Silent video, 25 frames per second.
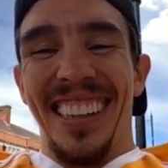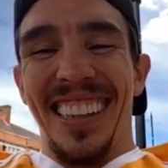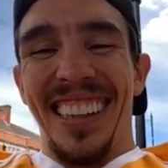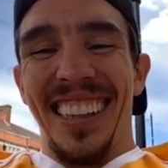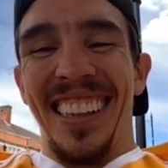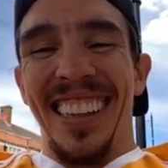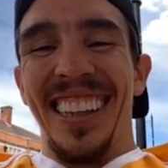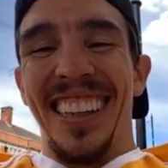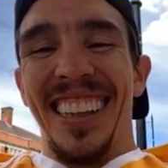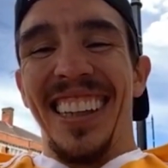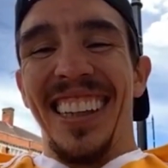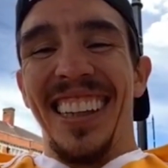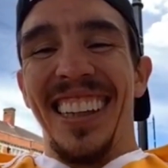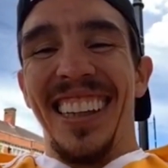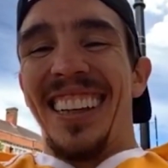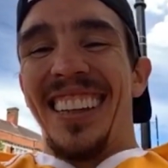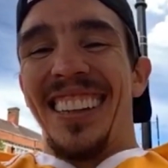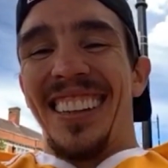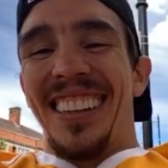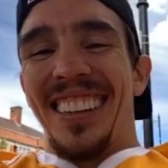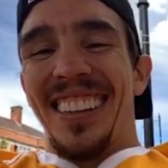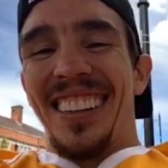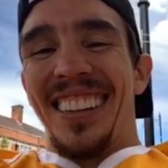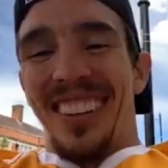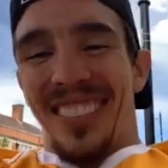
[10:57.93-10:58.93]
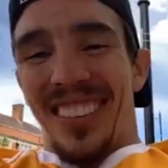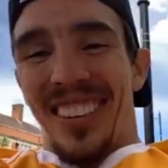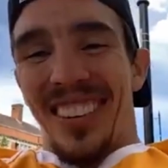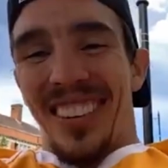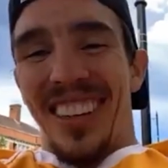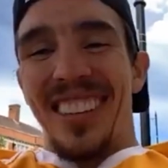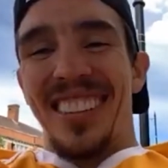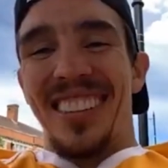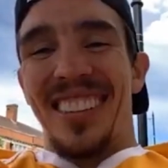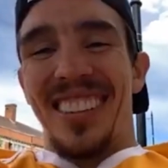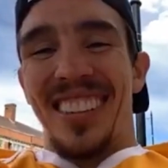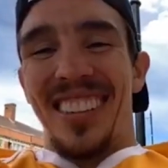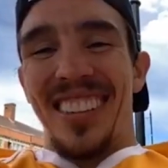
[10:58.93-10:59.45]
Yeah. No worries.
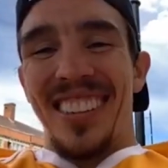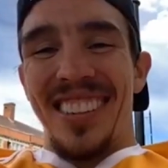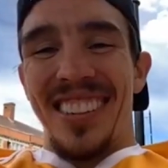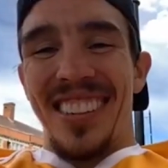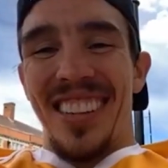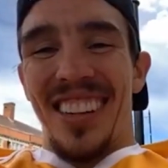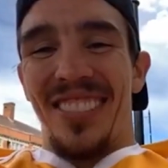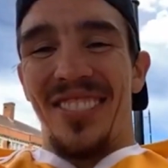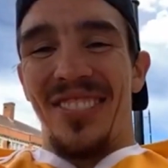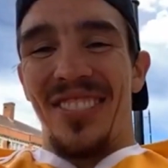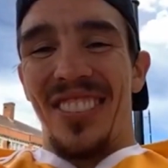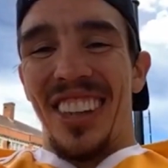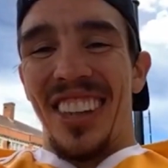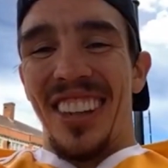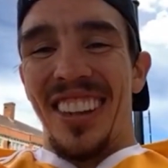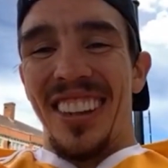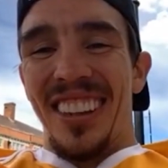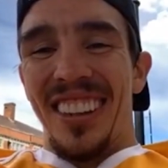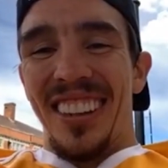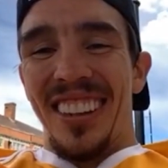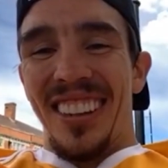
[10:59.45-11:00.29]
Good stuff, mate.